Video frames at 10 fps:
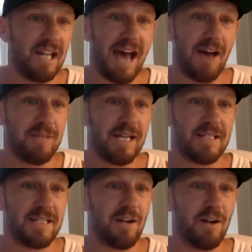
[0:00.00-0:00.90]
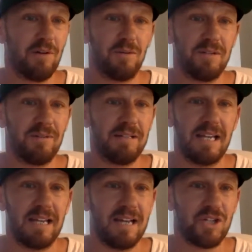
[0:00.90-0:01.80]
loud because, you know,
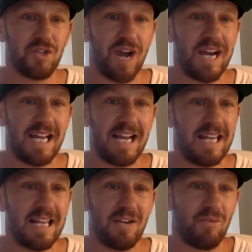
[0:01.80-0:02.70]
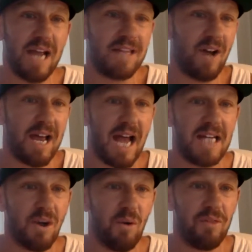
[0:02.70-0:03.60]
we just trying to get anything. You're right, though. I, I
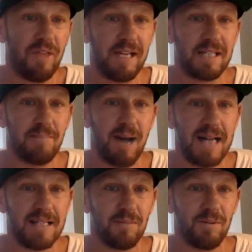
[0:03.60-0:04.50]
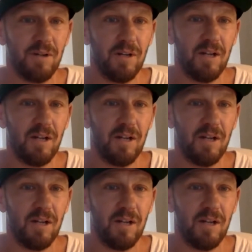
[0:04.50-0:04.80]
don't think it's possible.